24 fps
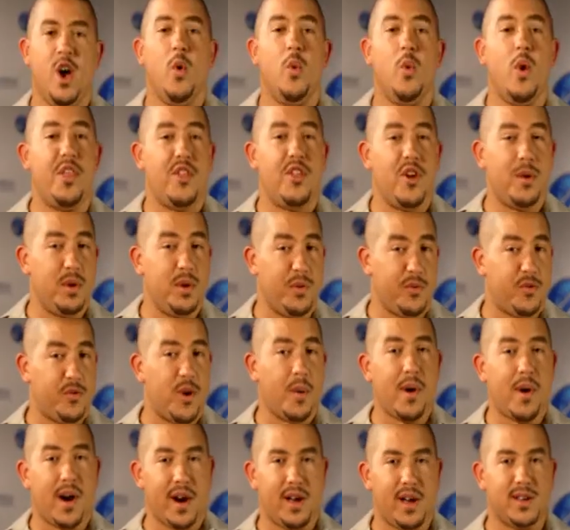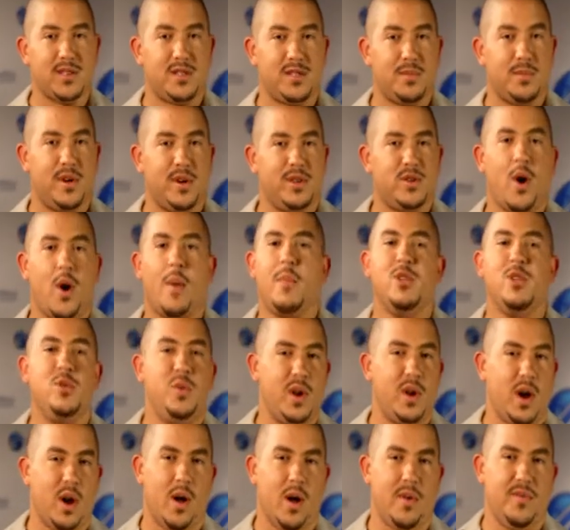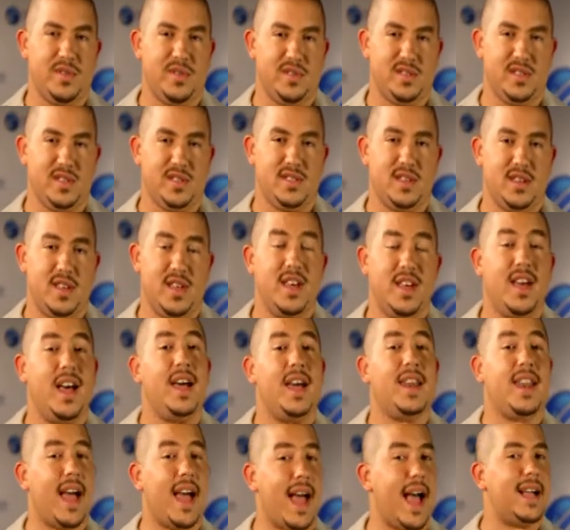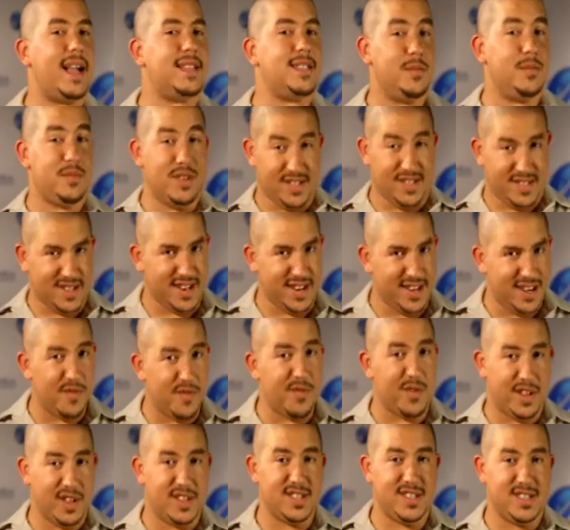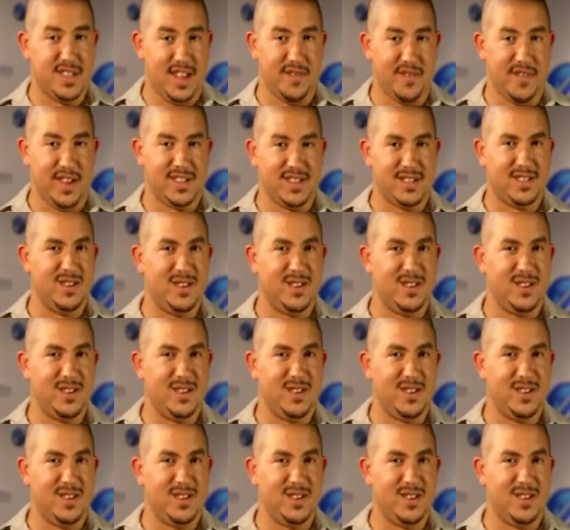whether it be from our customers or between our offices, and that adds up to significant savings,